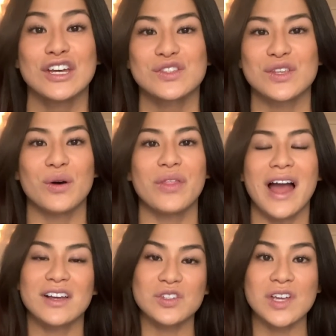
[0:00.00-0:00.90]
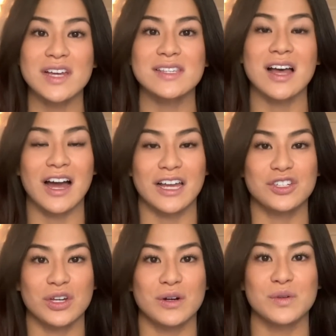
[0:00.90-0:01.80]
So the exercises I
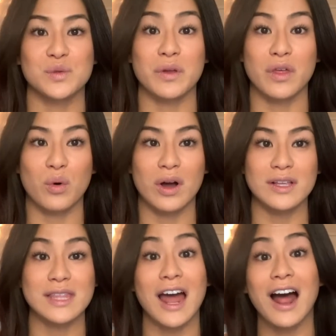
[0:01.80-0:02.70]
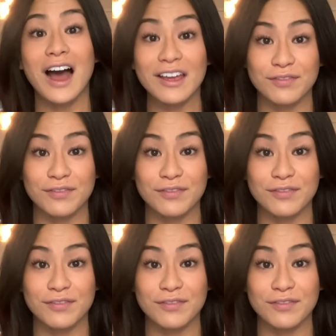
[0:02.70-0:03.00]
chose were the ones that I